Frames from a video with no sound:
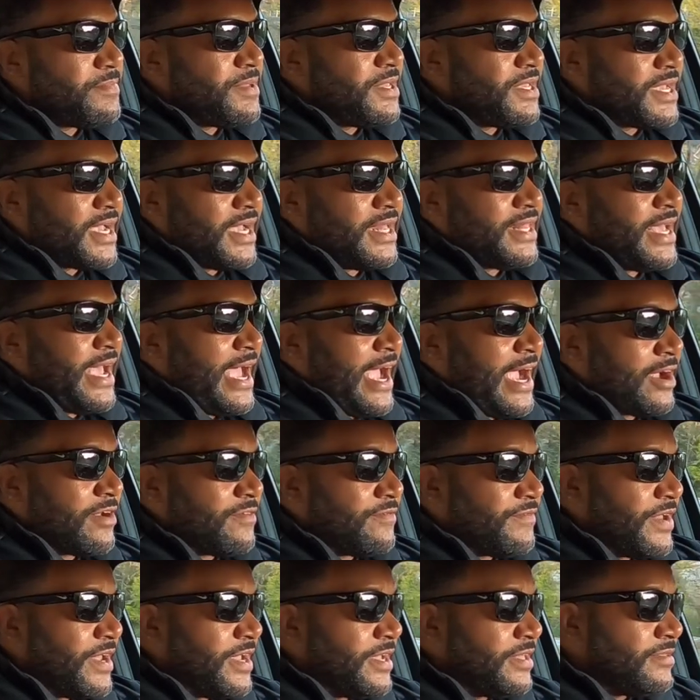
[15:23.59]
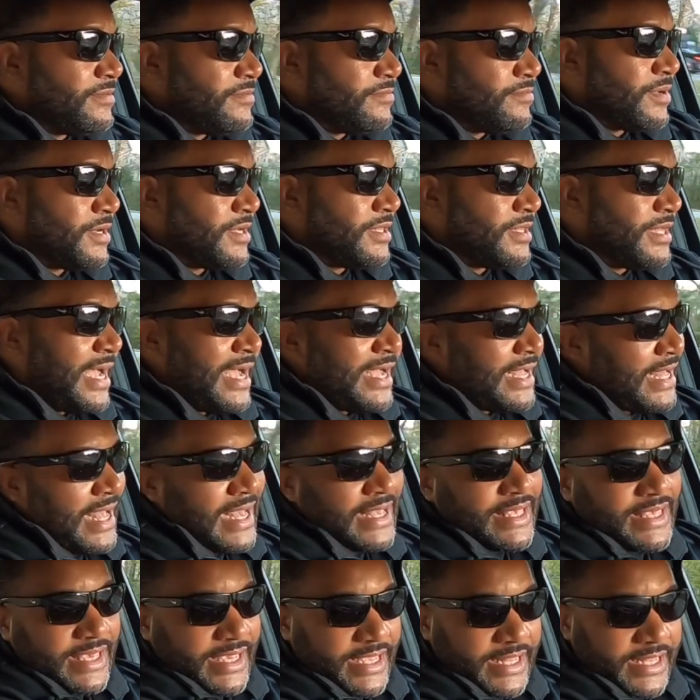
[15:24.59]
kind of aggravating. But
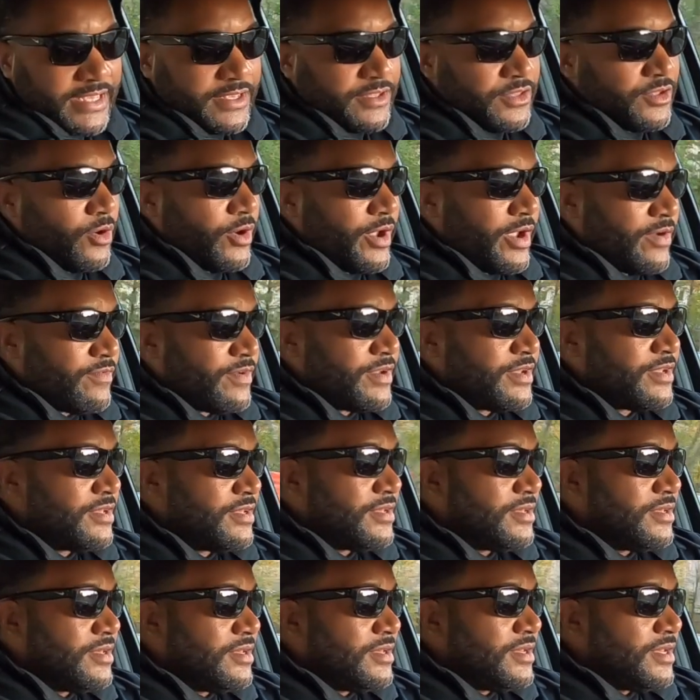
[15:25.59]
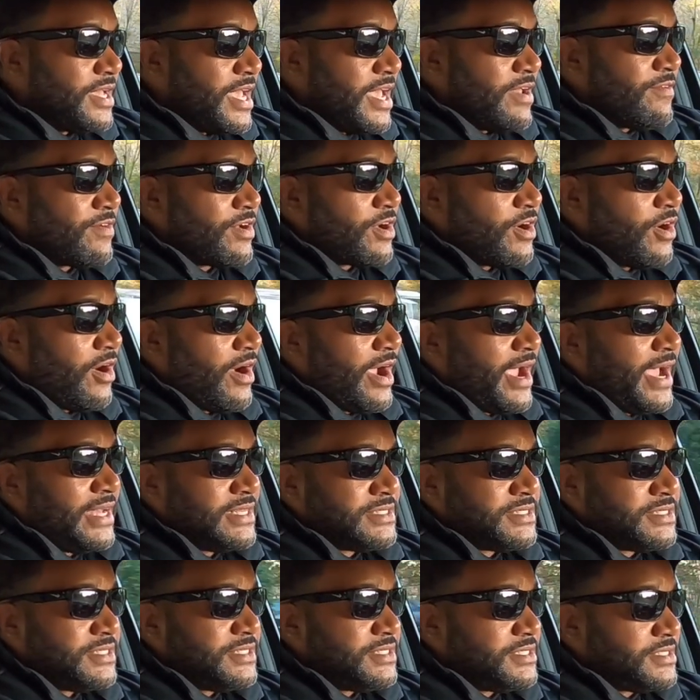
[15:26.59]
I get it. You know, every car
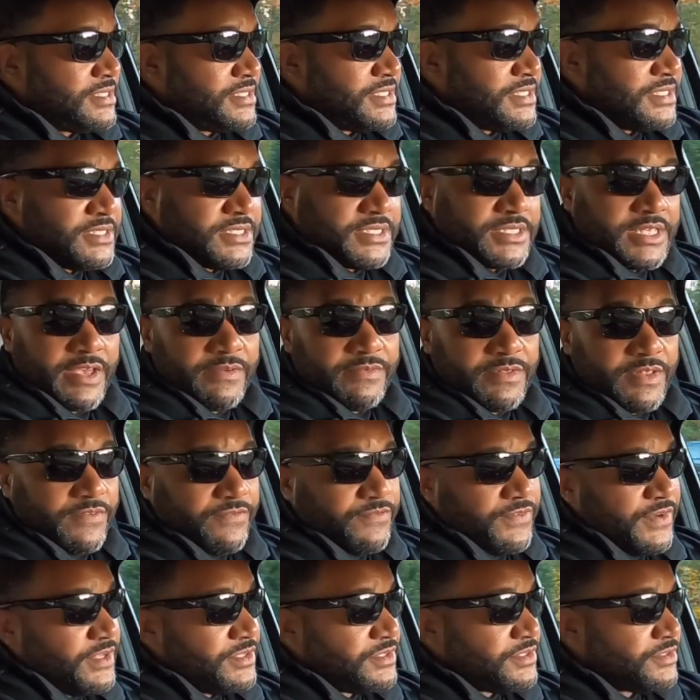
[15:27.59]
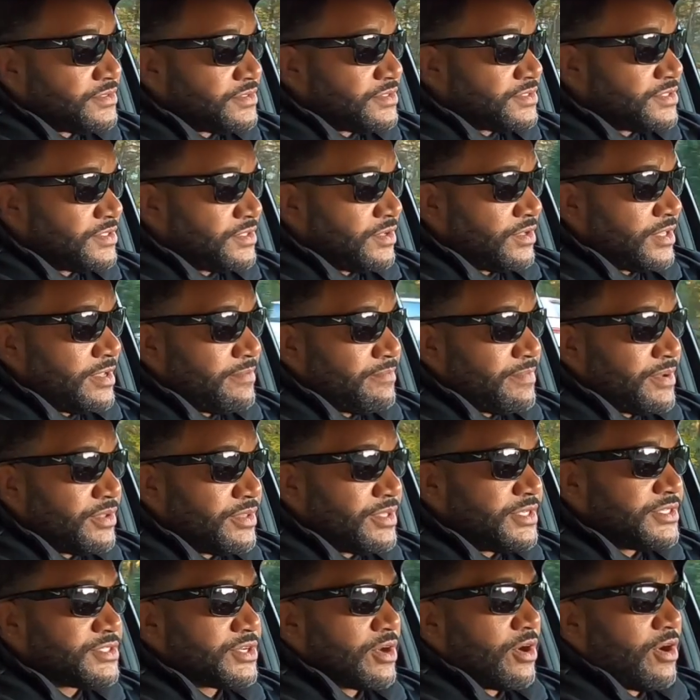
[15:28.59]
has these safety features. You know, they
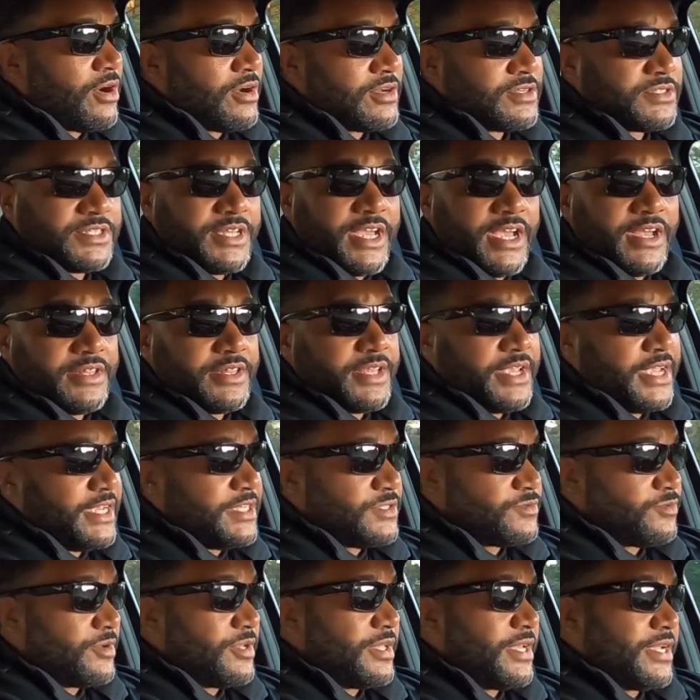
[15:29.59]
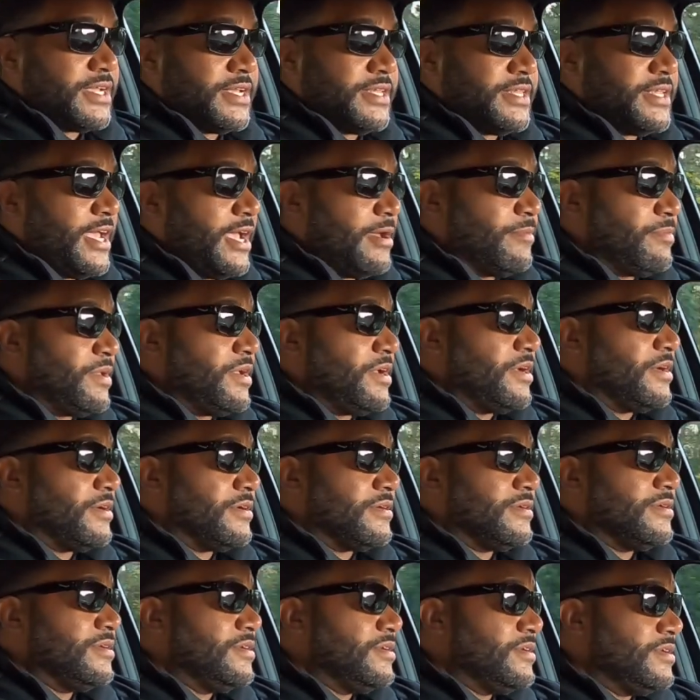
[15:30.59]
build these cars nowadays where they could damn
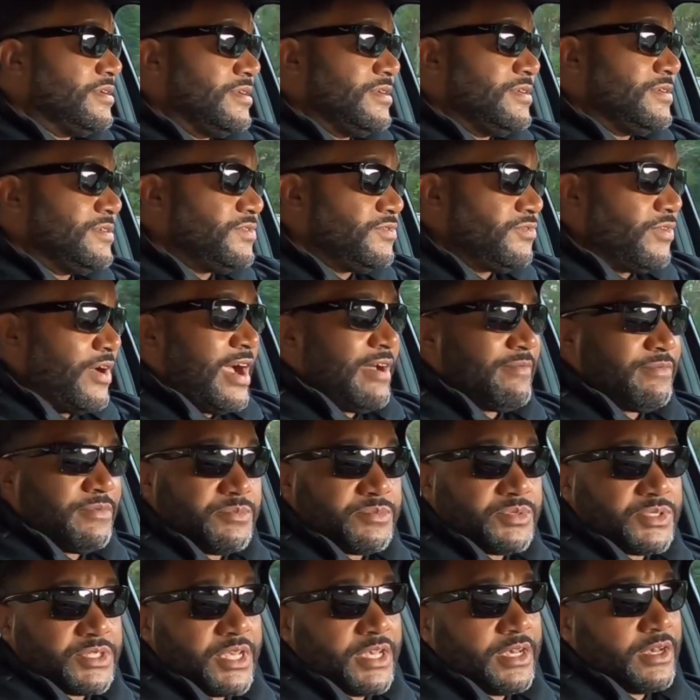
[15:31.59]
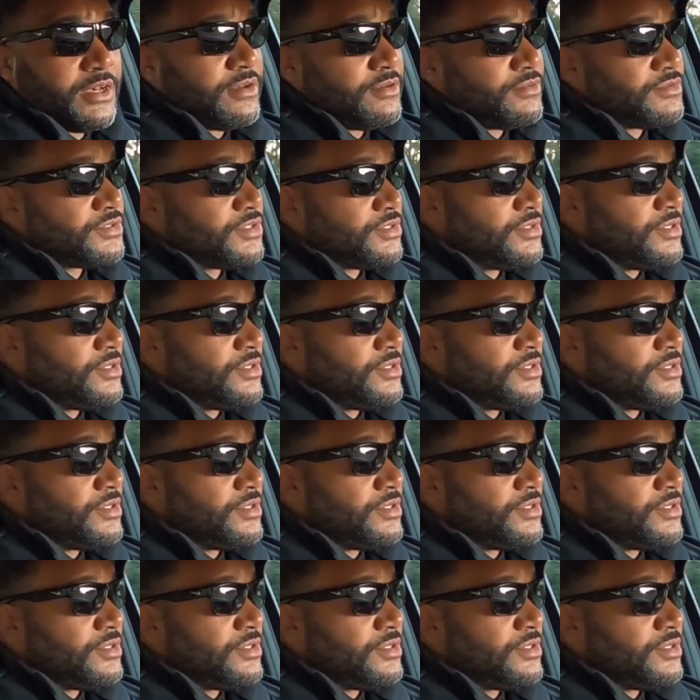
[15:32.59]
near drive themselves. You